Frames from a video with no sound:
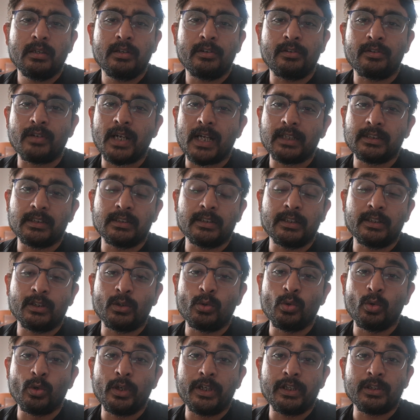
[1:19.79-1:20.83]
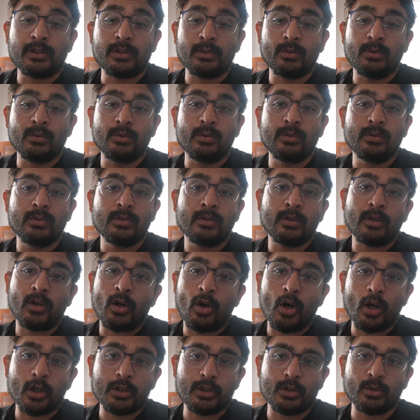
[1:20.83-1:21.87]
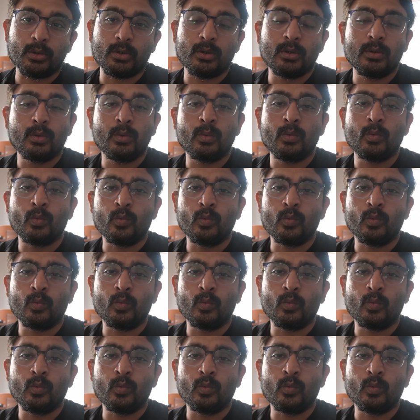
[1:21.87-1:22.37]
rather than going to auto,